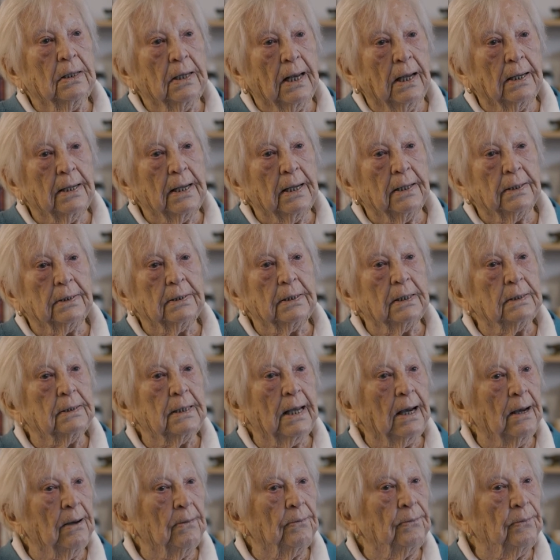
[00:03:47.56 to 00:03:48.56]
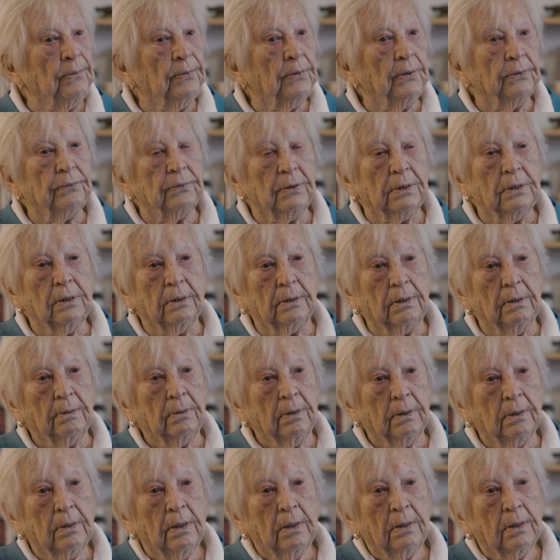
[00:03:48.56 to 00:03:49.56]
And I ended up
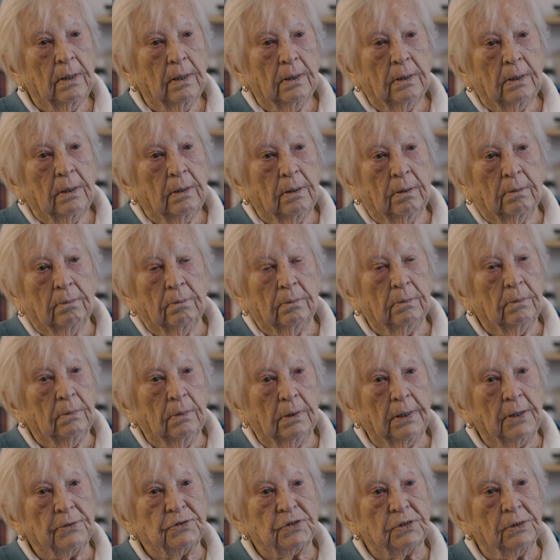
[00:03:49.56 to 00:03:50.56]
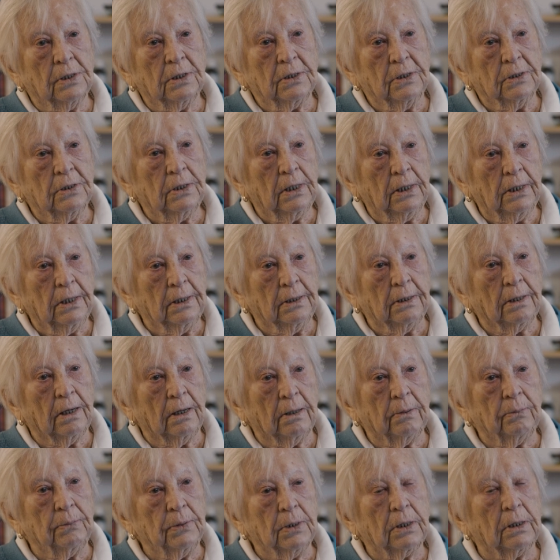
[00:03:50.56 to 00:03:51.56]
within less than a
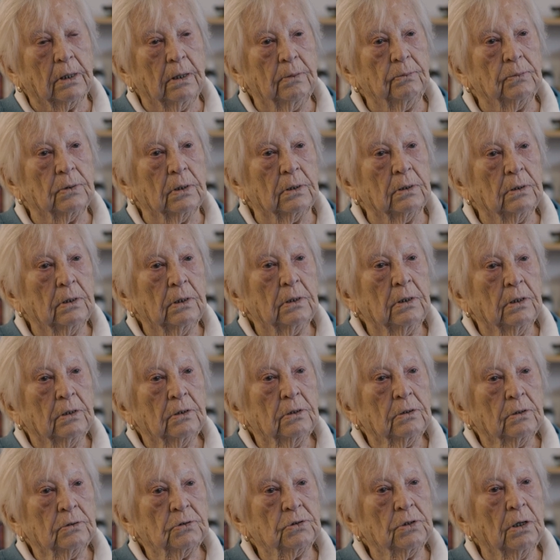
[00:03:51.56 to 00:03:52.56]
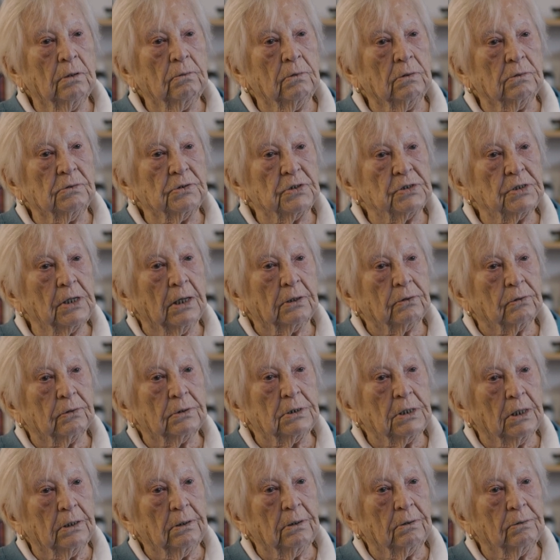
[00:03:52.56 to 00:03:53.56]
year, I became the General
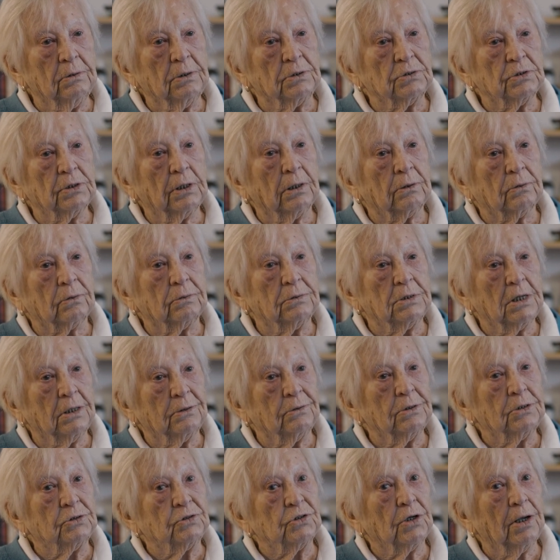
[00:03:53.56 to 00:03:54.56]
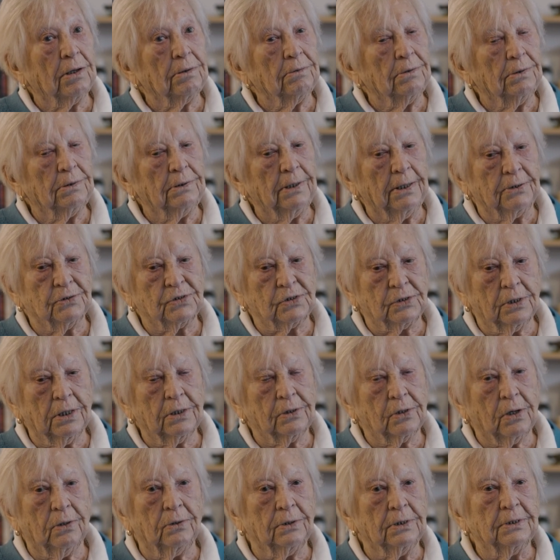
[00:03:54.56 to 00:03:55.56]
Secretary, or Secretary General, as
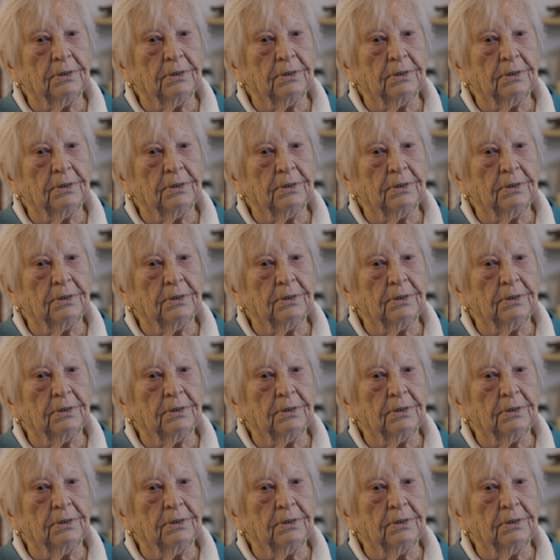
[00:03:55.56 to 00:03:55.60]
they